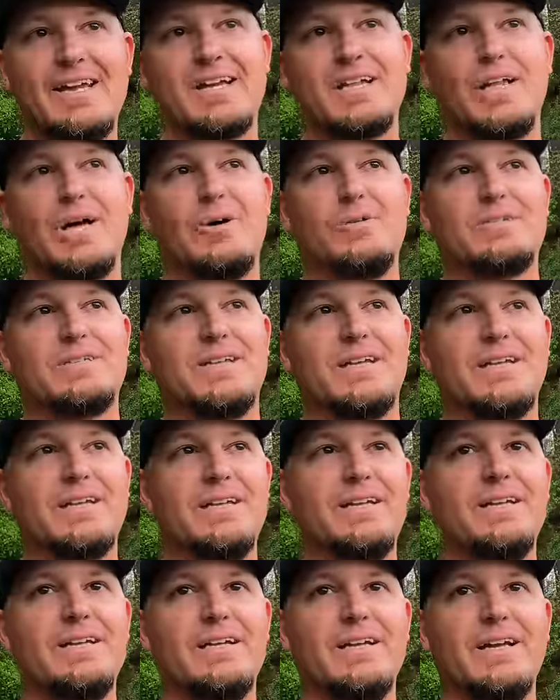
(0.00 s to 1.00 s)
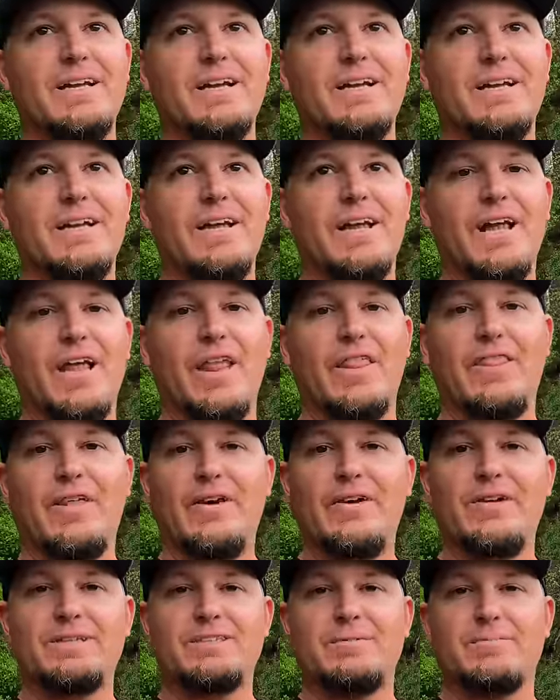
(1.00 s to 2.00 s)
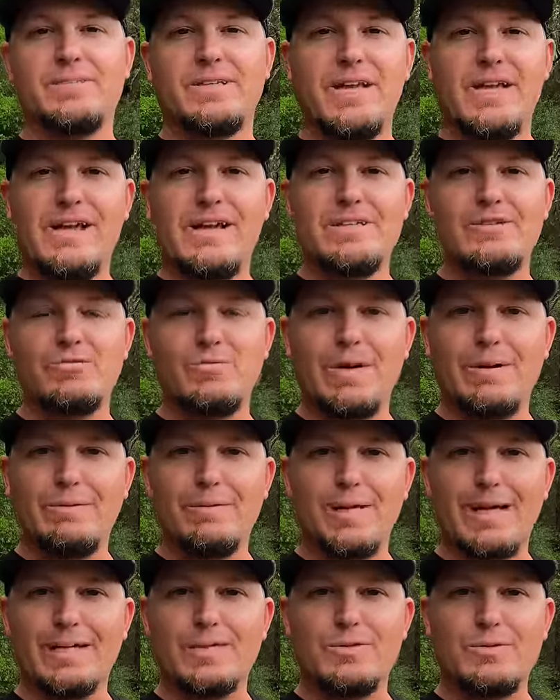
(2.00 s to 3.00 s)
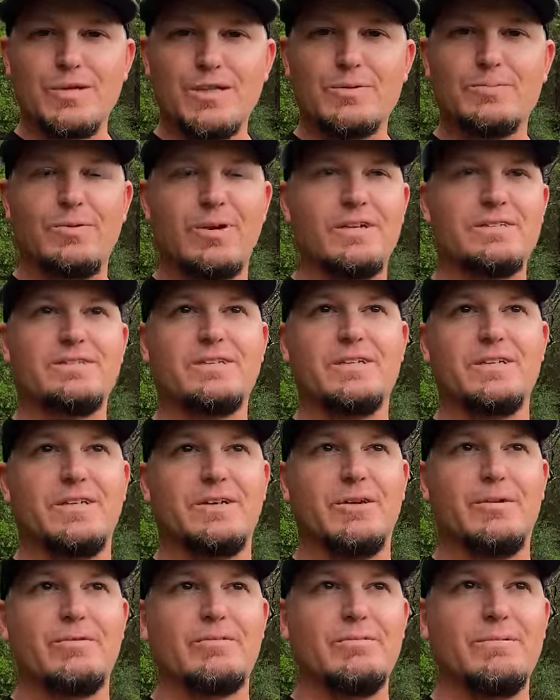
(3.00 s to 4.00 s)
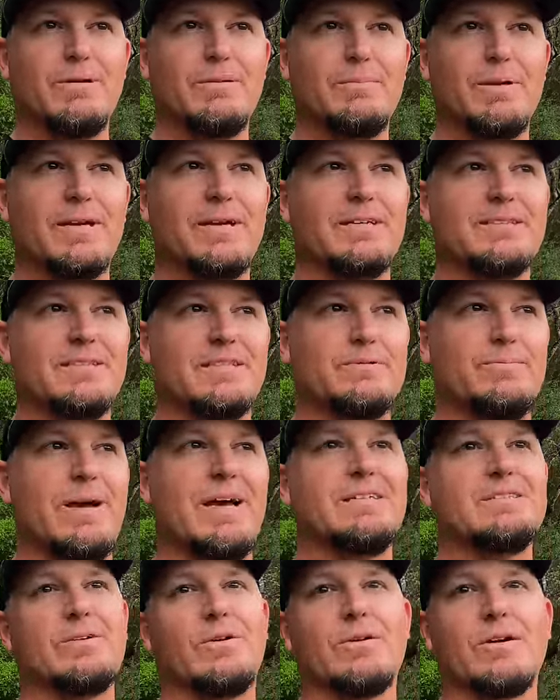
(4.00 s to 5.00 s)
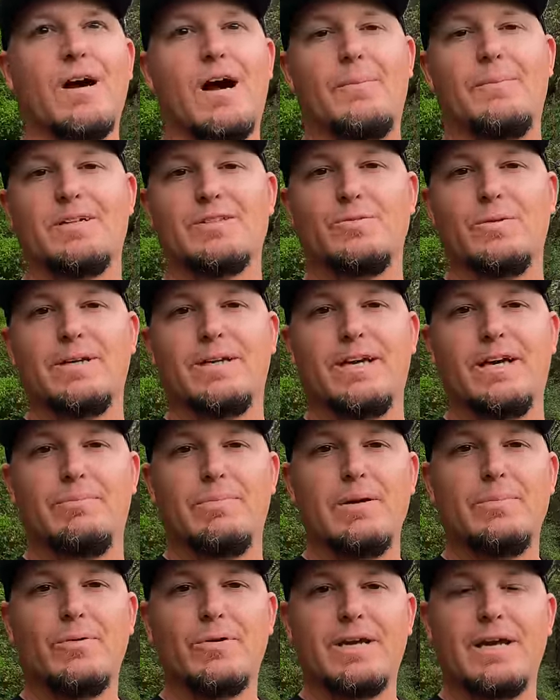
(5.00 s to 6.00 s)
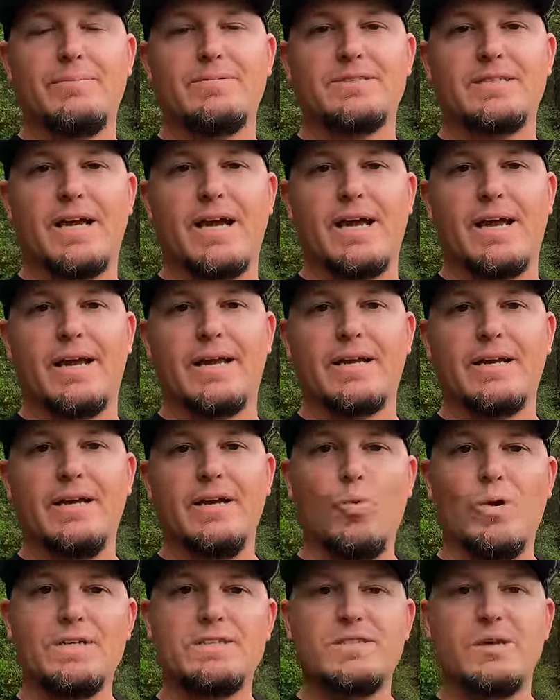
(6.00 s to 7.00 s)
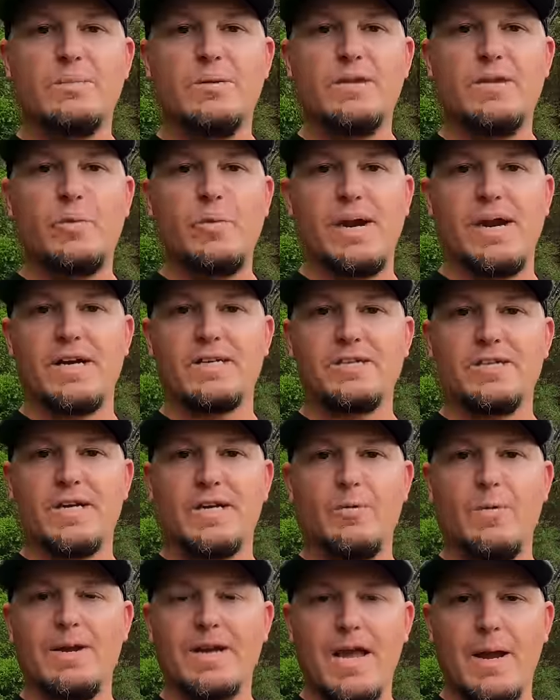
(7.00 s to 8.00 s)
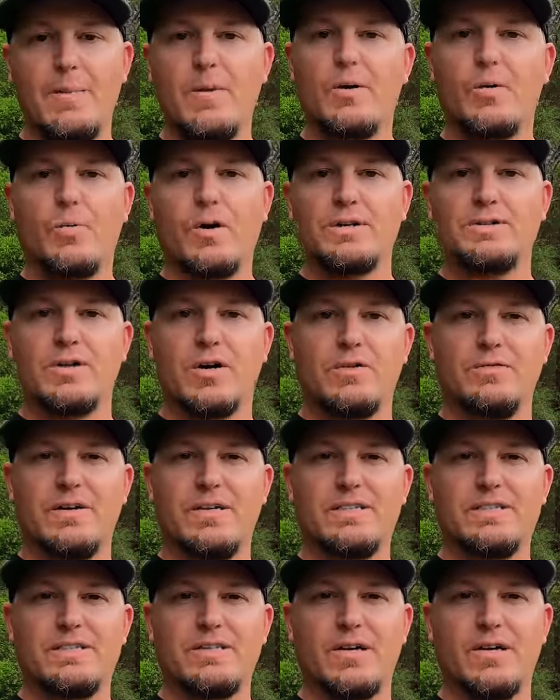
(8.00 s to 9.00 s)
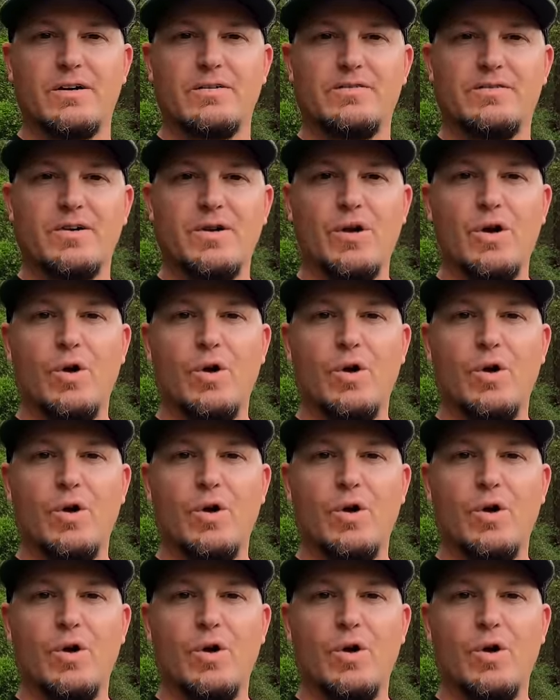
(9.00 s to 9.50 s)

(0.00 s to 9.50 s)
In closing, there are some things we would like to express to you because it's based on comments we get. People keep saying, what's up with the ranching? We came here to watch RV stuff.